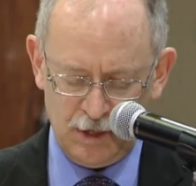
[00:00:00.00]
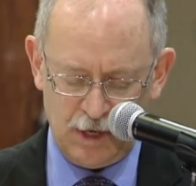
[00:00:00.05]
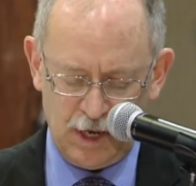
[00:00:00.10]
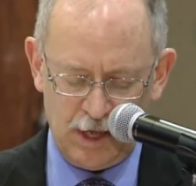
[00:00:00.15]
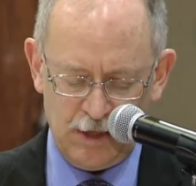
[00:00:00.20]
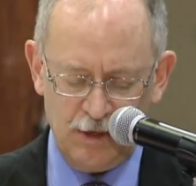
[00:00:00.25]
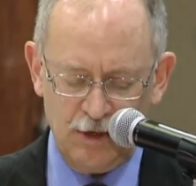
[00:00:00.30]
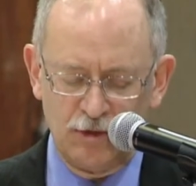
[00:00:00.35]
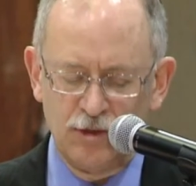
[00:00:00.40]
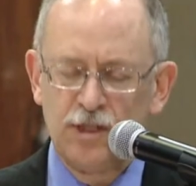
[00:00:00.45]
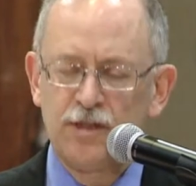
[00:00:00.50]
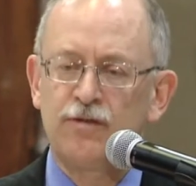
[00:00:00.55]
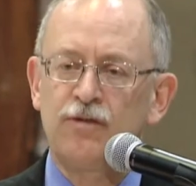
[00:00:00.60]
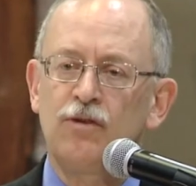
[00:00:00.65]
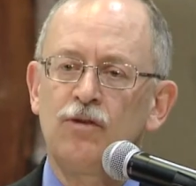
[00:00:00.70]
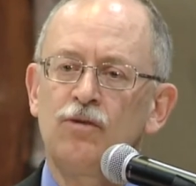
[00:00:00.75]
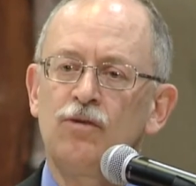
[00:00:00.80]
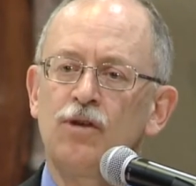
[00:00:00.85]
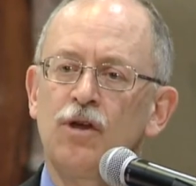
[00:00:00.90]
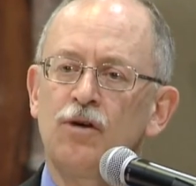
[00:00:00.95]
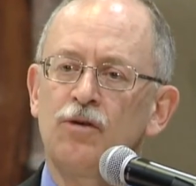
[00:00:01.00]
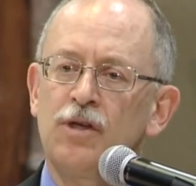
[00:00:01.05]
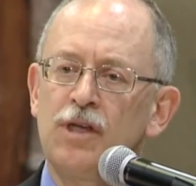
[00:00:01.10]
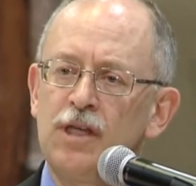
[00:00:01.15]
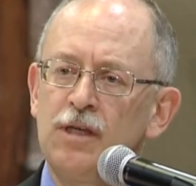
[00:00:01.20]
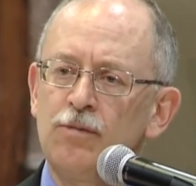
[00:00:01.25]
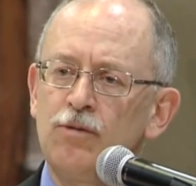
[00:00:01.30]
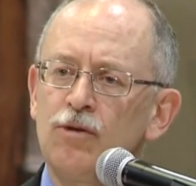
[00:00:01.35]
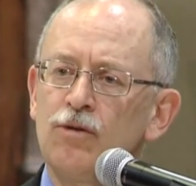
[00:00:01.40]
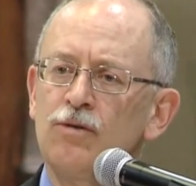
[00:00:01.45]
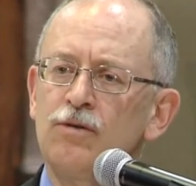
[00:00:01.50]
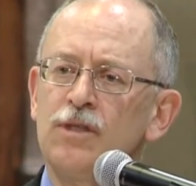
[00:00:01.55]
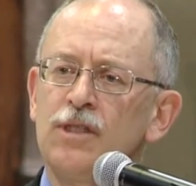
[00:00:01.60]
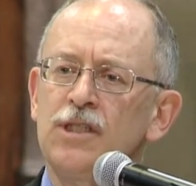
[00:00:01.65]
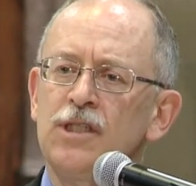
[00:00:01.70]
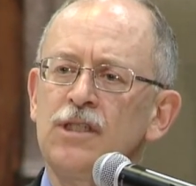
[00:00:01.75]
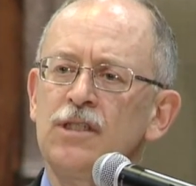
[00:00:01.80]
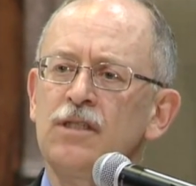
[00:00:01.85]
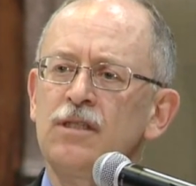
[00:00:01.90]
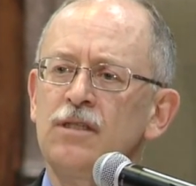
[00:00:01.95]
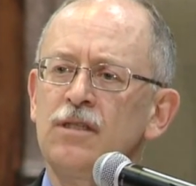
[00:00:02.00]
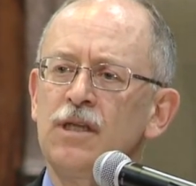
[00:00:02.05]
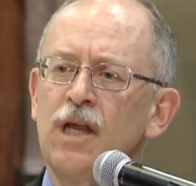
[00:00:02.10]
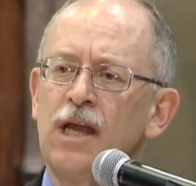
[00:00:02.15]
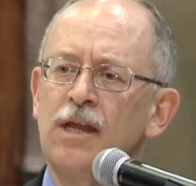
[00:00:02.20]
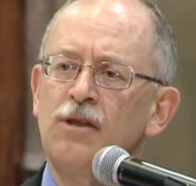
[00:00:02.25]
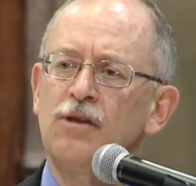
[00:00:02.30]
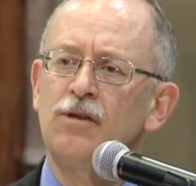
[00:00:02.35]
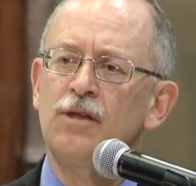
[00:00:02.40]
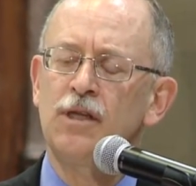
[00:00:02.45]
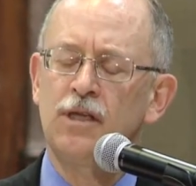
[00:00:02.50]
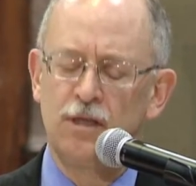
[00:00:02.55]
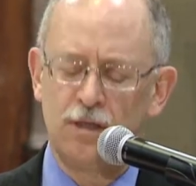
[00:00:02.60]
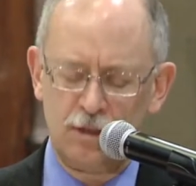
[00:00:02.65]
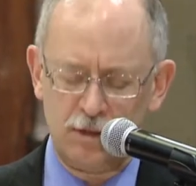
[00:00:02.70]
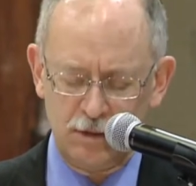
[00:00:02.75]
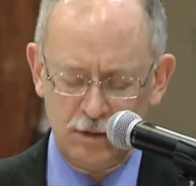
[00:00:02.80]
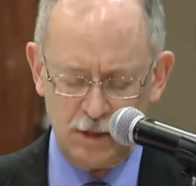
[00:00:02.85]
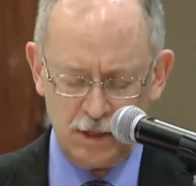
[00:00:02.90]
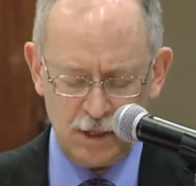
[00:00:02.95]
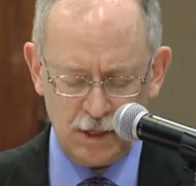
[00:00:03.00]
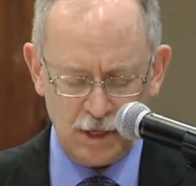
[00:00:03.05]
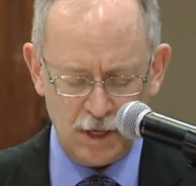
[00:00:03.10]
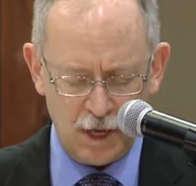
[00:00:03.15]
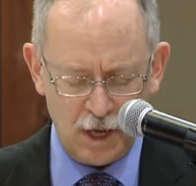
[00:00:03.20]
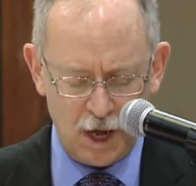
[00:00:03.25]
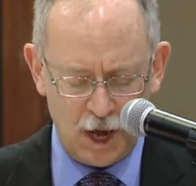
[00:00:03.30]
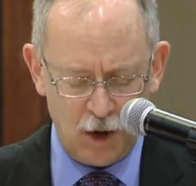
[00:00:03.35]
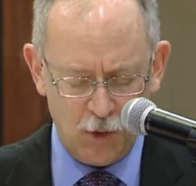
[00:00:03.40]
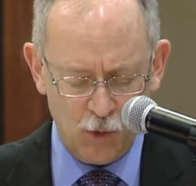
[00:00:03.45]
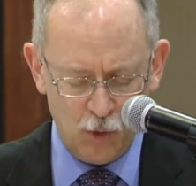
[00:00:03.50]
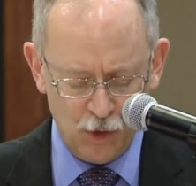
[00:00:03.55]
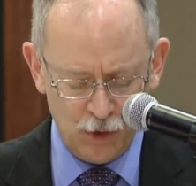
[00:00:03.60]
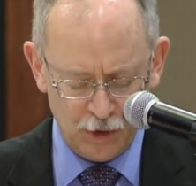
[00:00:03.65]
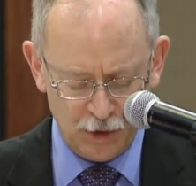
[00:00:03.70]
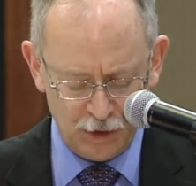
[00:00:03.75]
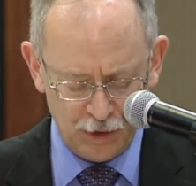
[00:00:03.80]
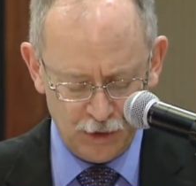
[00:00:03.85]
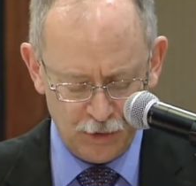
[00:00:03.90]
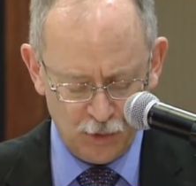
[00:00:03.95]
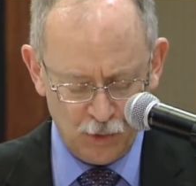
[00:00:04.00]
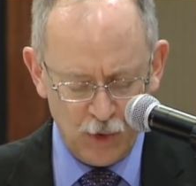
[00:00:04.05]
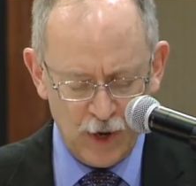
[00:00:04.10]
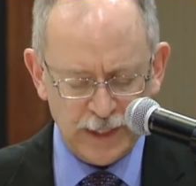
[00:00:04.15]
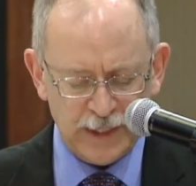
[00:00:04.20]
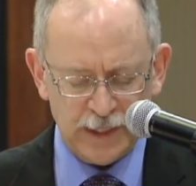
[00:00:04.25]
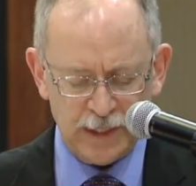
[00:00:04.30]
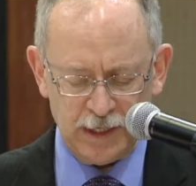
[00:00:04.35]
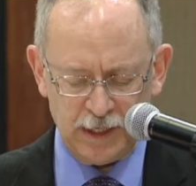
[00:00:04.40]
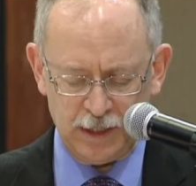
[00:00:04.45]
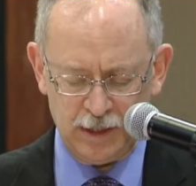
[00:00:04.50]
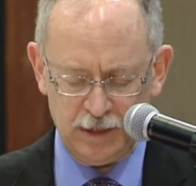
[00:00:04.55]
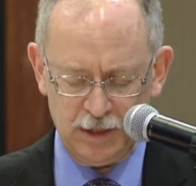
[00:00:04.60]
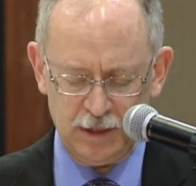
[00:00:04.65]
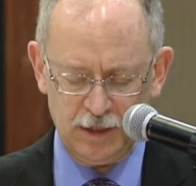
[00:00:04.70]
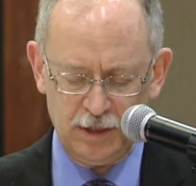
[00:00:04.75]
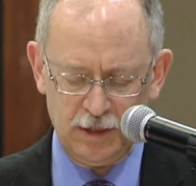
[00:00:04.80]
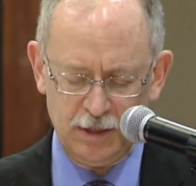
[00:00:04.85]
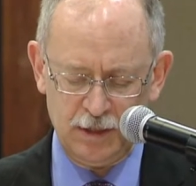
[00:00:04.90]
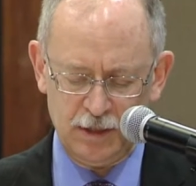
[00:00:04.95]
And those of you who know Hebrew, listen and you'll hear a word resonate.